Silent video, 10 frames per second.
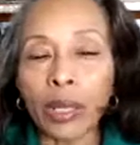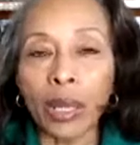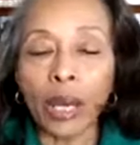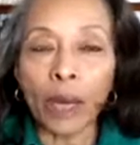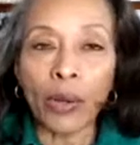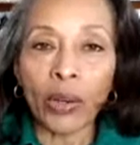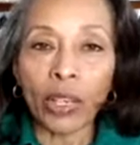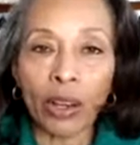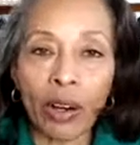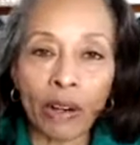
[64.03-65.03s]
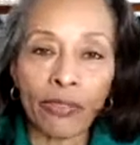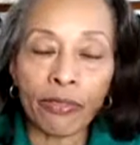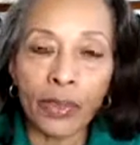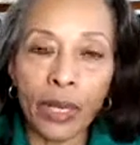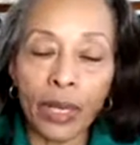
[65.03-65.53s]
American Heart
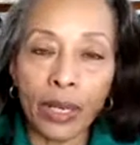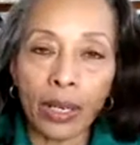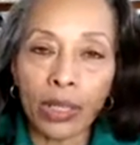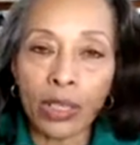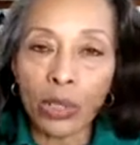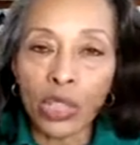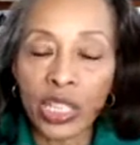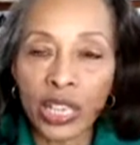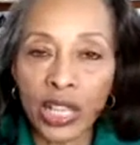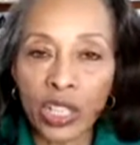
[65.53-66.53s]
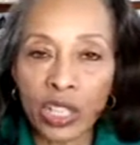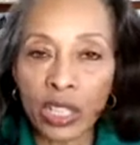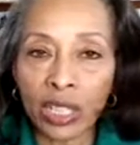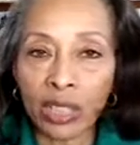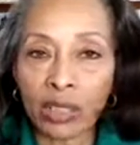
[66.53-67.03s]

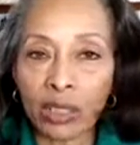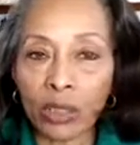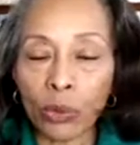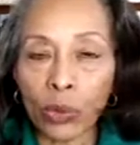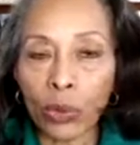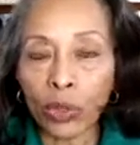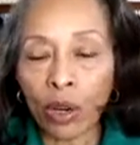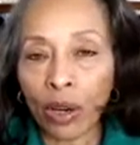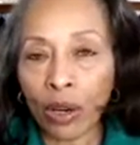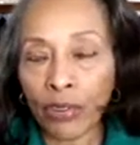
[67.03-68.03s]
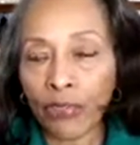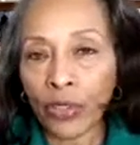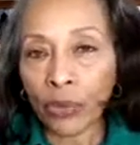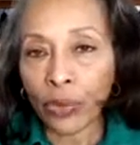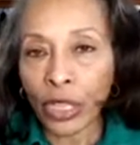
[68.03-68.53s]
Association, the World Heart
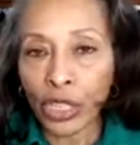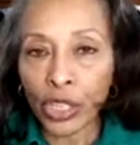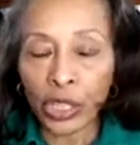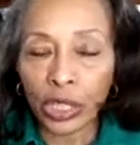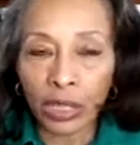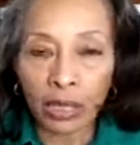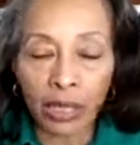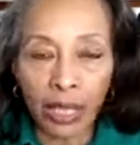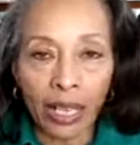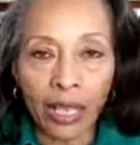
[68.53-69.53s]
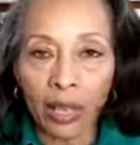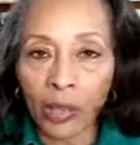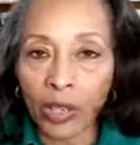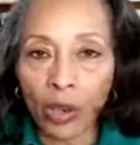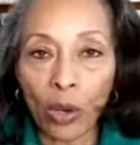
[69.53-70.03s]
Federation. There
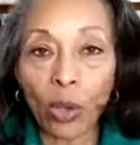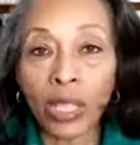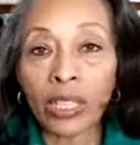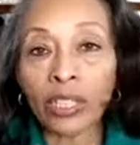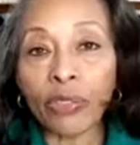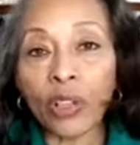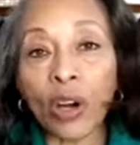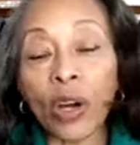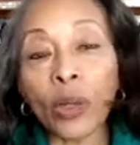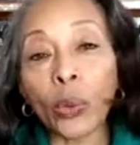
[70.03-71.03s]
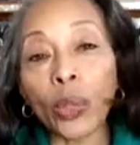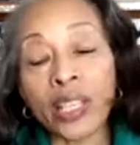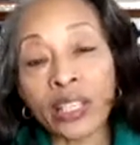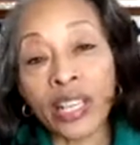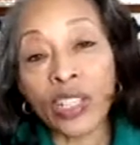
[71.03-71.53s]
are a whole lot of different heart
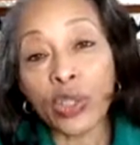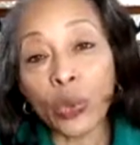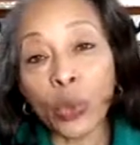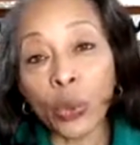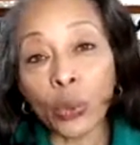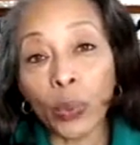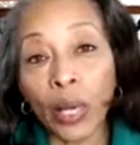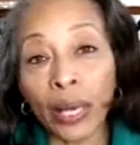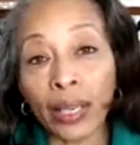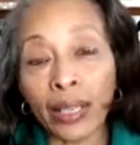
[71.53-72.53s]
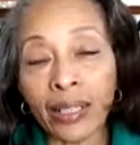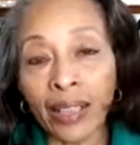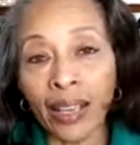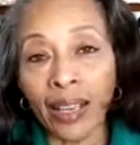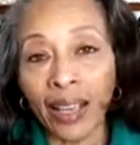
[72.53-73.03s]
organizations worldwide,
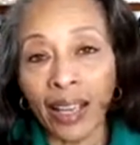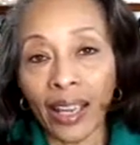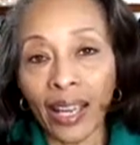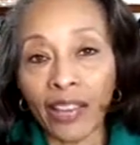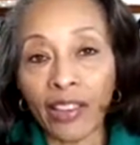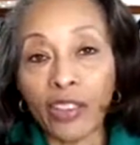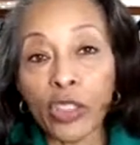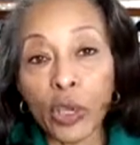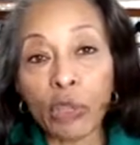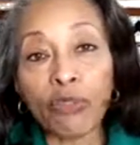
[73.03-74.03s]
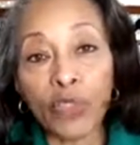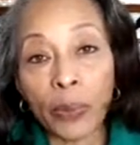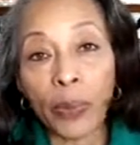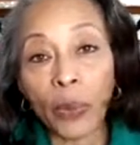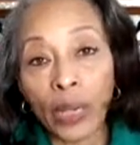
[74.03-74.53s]
and they've chosen
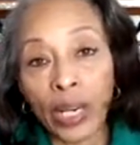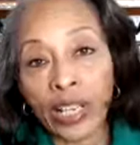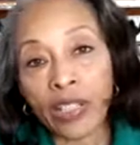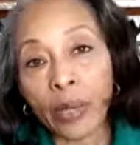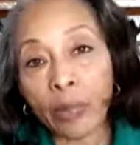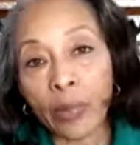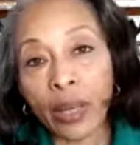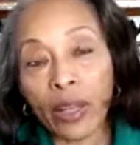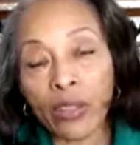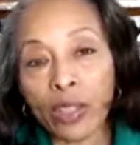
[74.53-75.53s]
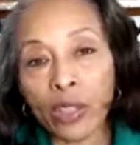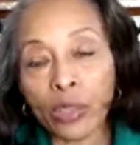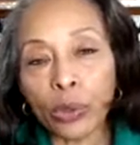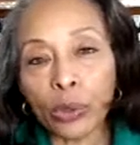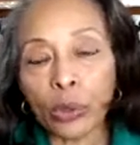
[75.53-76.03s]
February as their month
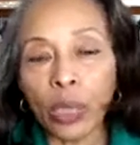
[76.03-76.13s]
to